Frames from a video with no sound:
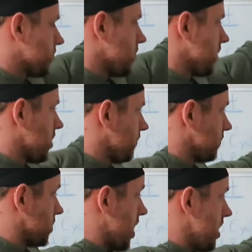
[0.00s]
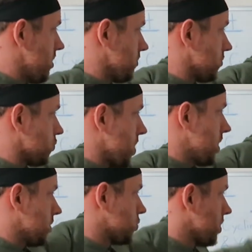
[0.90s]
So we covered diet,
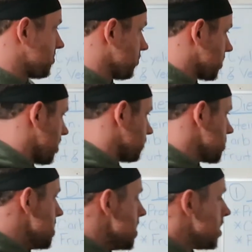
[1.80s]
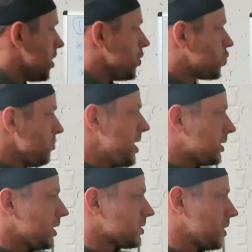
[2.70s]
training, let's jump to recovery. 2
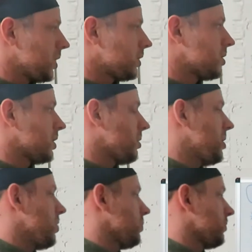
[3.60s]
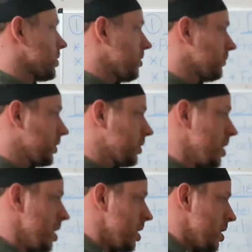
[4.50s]
main things I like to think about when
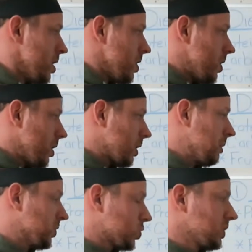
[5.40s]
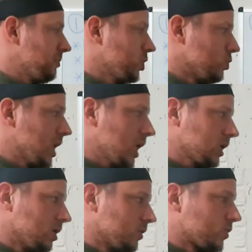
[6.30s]
recovering are how much sleep do you
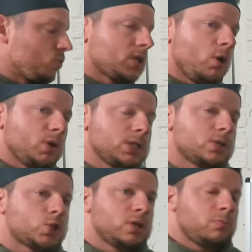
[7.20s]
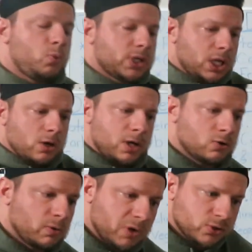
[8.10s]
get? So we go into the gym, we tear
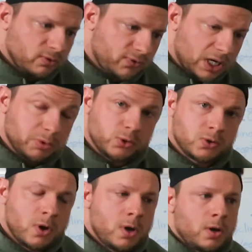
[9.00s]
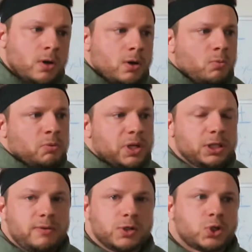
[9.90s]
down our muscle fibers. When we
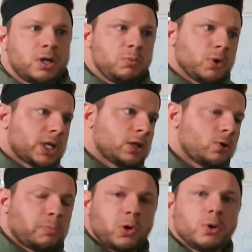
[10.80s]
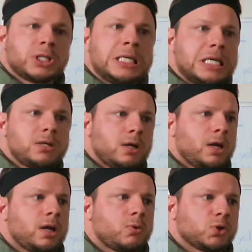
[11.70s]
leave the gym, we're getting our protein
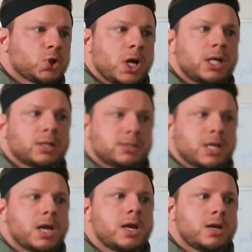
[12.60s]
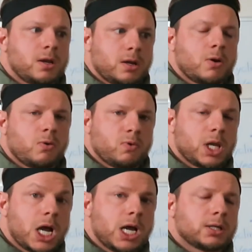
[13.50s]
and we're trying to stay,
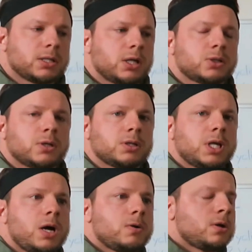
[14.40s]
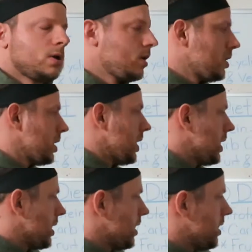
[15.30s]
relaxed, not stressed out.
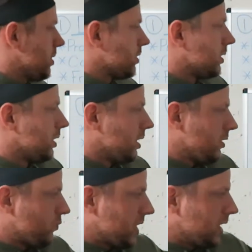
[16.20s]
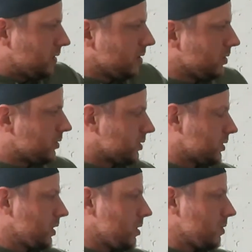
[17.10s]
And if we get
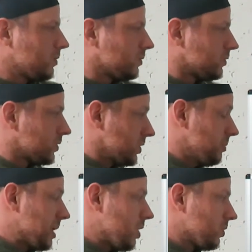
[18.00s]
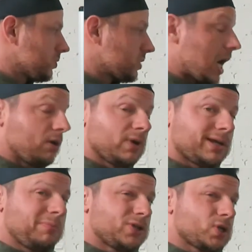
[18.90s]
those, sleep hours, I
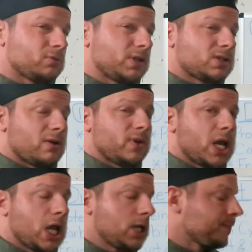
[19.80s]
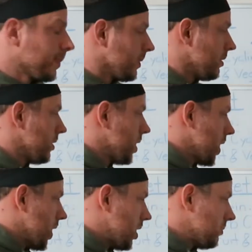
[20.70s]
recommend generally 7 to 8.
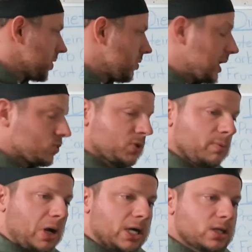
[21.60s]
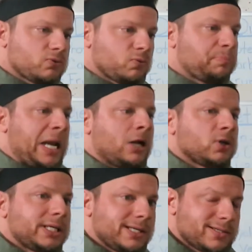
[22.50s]
That's when your body's
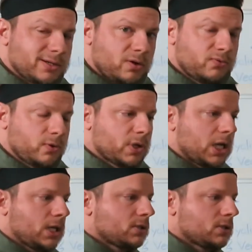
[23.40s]
repairing itself, okay?